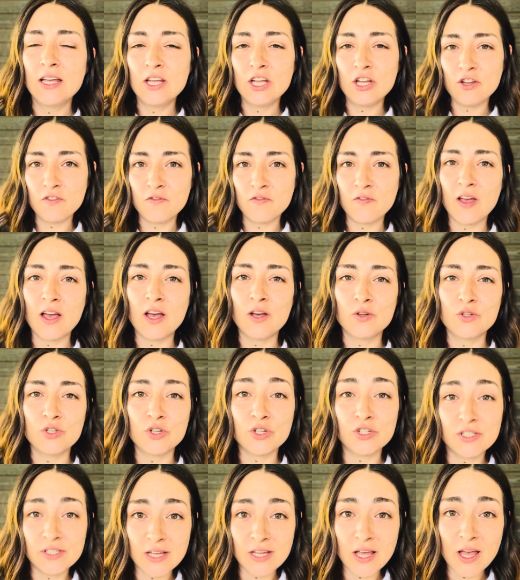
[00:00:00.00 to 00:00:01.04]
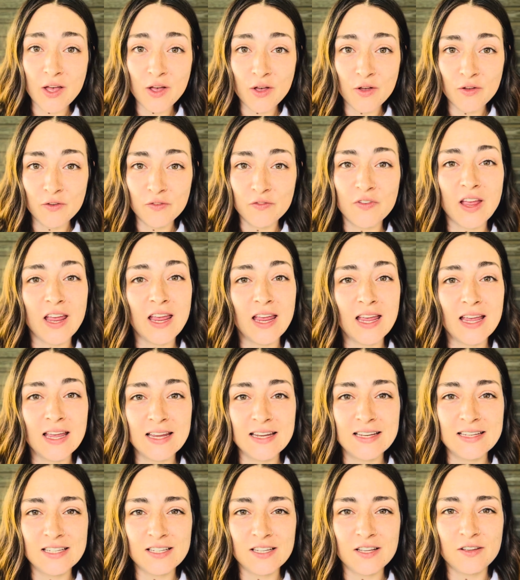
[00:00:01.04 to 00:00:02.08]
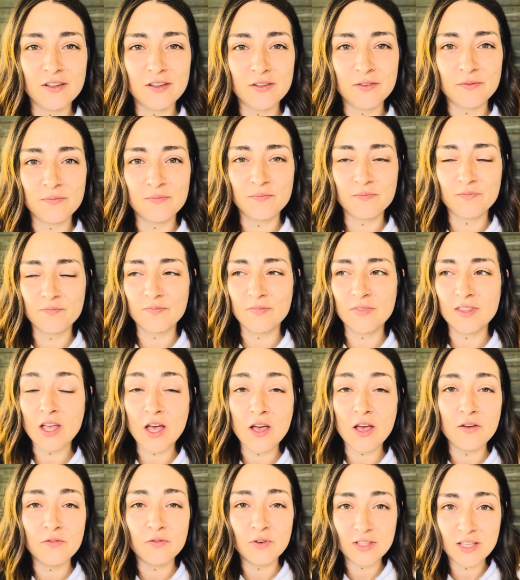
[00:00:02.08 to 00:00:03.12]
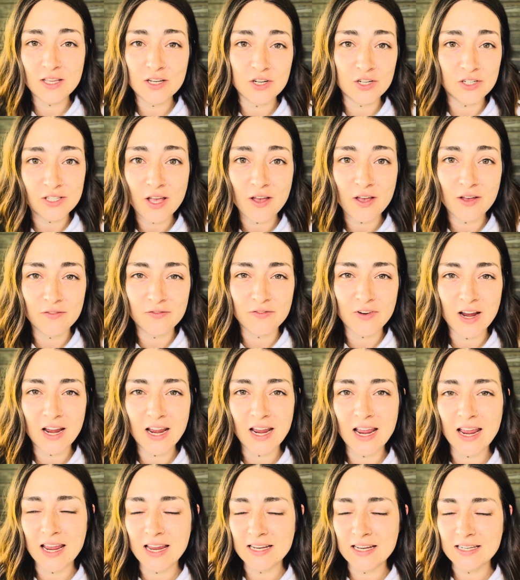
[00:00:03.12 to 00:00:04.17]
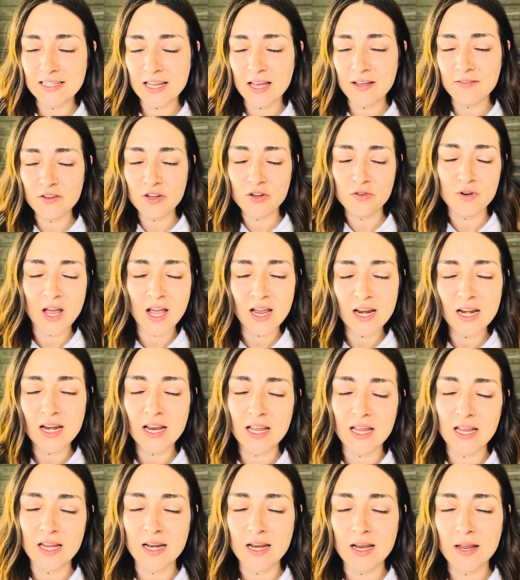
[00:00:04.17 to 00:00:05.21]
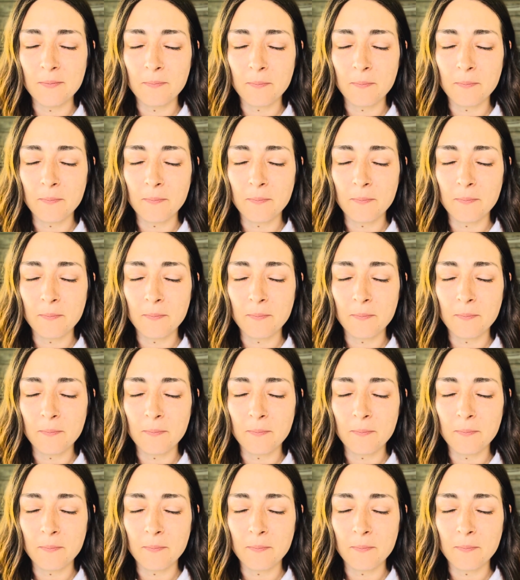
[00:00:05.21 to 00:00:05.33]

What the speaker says: you found yourself and love within yourself, right? And have united